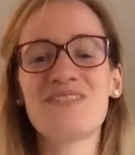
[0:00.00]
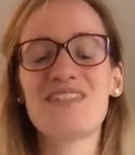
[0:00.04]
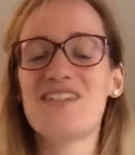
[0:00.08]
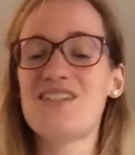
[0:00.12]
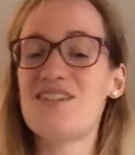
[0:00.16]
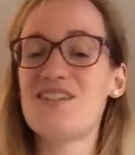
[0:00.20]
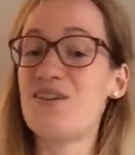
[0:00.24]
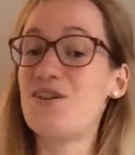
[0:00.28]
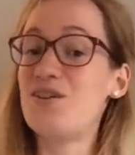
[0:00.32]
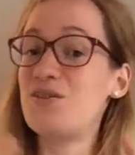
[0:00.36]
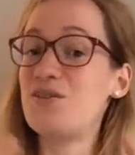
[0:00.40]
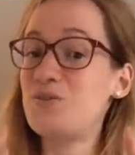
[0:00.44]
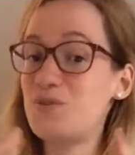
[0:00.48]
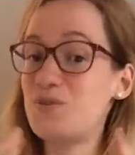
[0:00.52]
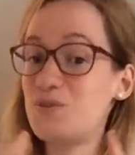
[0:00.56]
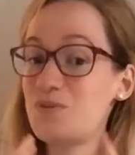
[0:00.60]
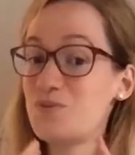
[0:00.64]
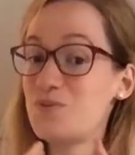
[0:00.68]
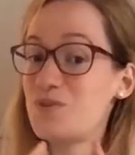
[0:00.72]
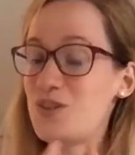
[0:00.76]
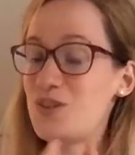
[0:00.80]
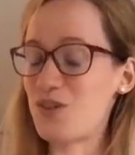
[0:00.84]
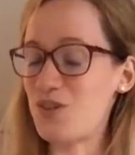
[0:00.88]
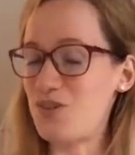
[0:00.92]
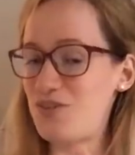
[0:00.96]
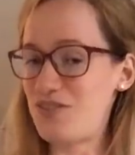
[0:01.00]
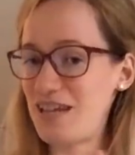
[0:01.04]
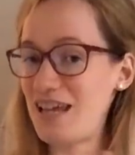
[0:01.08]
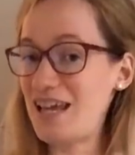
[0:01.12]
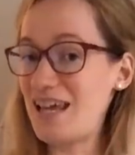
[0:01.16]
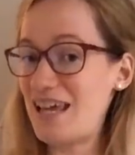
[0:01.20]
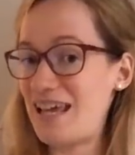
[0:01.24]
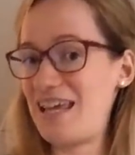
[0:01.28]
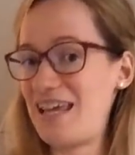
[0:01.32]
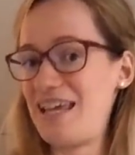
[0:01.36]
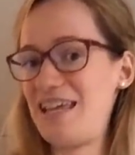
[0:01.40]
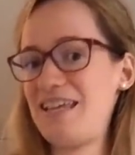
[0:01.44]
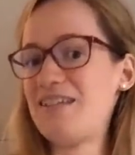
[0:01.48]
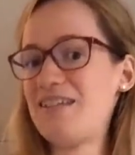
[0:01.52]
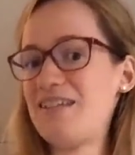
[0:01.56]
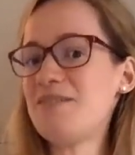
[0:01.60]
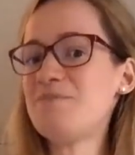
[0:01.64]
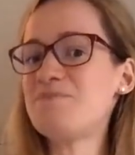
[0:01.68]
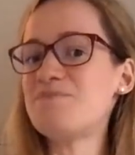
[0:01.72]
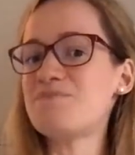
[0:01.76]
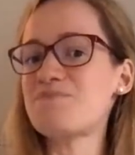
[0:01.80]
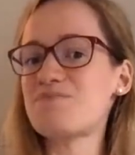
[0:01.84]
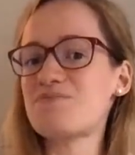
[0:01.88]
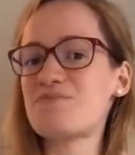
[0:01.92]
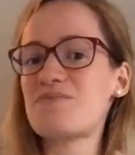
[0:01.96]
So today,
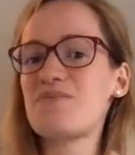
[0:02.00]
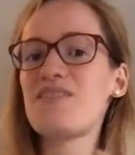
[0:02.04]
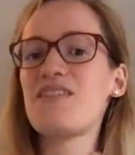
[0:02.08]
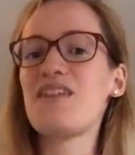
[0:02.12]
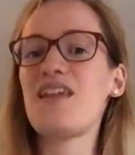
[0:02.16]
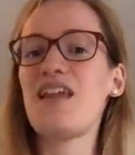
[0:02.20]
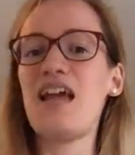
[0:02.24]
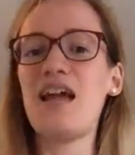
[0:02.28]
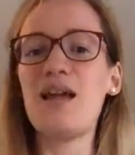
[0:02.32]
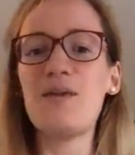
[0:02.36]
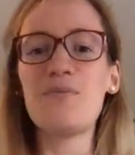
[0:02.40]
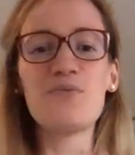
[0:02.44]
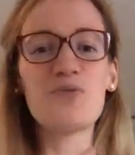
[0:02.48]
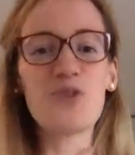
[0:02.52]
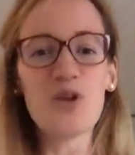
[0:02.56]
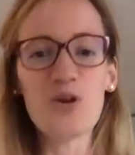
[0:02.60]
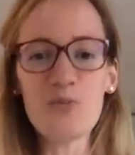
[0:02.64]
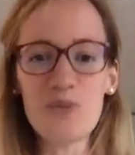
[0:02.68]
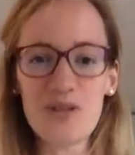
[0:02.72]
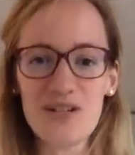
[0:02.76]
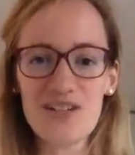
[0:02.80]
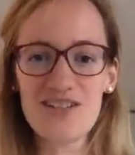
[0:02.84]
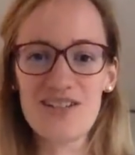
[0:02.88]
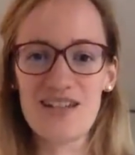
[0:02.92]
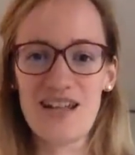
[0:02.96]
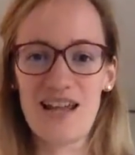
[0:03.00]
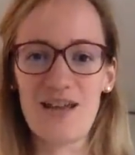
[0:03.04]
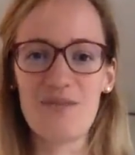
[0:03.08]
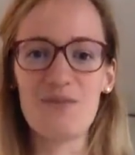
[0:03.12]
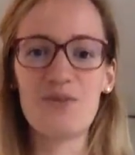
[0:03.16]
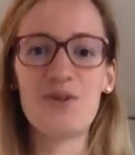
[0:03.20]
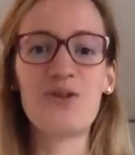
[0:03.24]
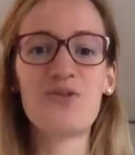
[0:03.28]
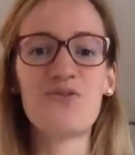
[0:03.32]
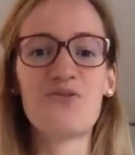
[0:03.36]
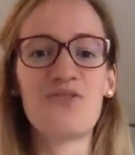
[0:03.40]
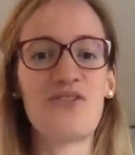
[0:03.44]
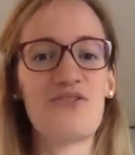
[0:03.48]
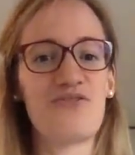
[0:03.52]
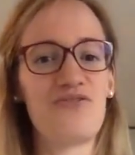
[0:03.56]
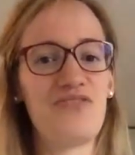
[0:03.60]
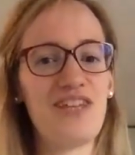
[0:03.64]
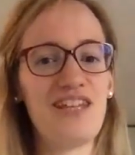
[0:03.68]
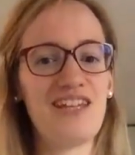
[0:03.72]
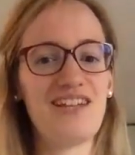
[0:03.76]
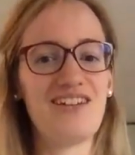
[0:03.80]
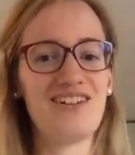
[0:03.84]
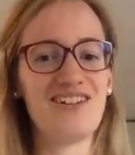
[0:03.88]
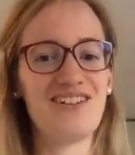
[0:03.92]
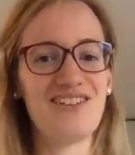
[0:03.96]
I promised I will
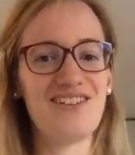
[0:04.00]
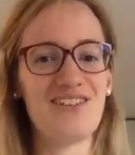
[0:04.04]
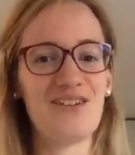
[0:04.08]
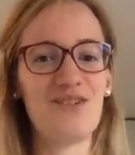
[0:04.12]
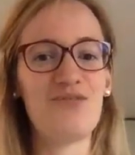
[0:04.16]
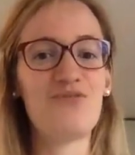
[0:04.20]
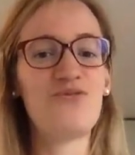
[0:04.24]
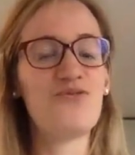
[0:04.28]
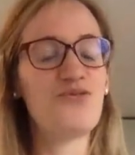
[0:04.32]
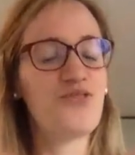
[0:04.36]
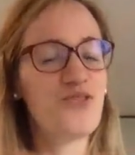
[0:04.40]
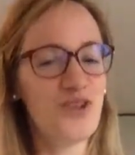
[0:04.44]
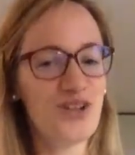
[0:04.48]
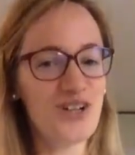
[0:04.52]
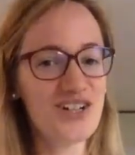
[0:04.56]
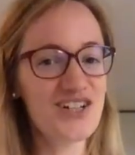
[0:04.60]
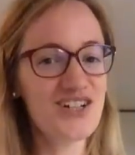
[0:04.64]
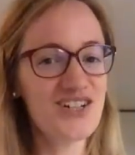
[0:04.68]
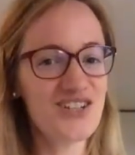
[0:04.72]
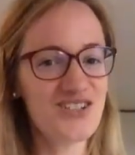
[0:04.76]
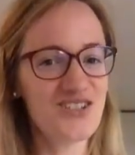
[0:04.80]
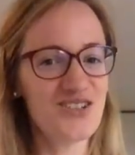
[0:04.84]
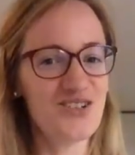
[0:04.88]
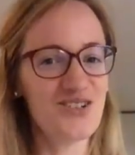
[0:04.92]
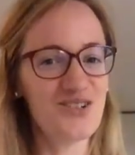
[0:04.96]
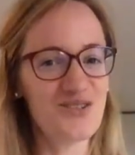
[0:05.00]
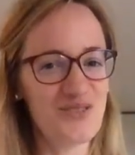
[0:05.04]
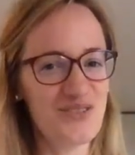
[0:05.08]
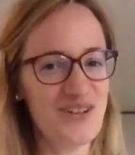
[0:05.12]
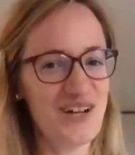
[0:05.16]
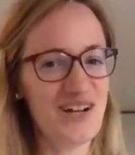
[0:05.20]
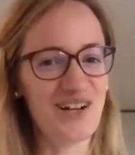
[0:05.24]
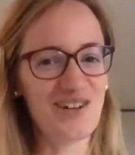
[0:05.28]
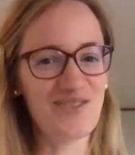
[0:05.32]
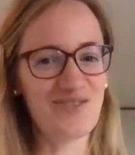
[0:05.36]
reveal the first of our